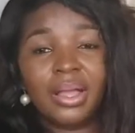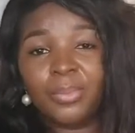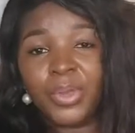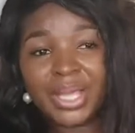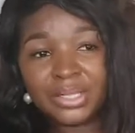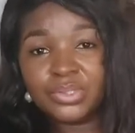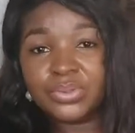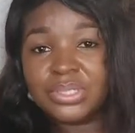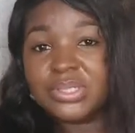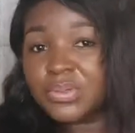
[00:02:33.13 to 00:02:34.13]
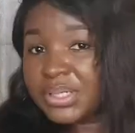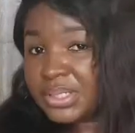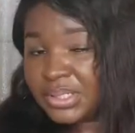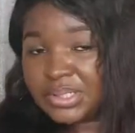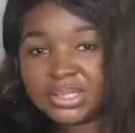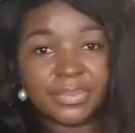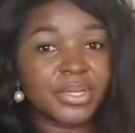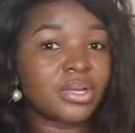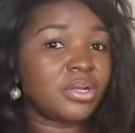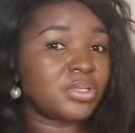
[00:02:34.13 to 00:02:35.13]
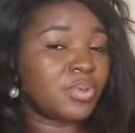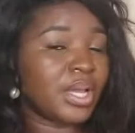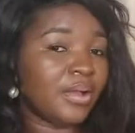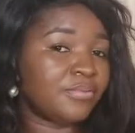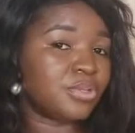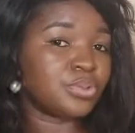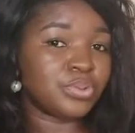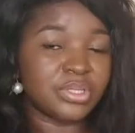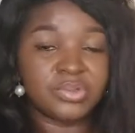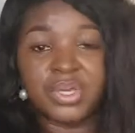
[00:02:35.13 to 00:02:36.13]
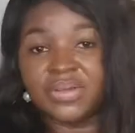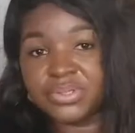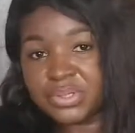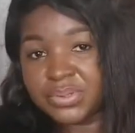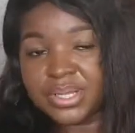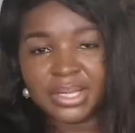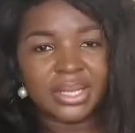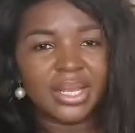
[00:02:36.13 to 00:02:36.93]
we can't do this wedding this year because we have to do this, we have to do that.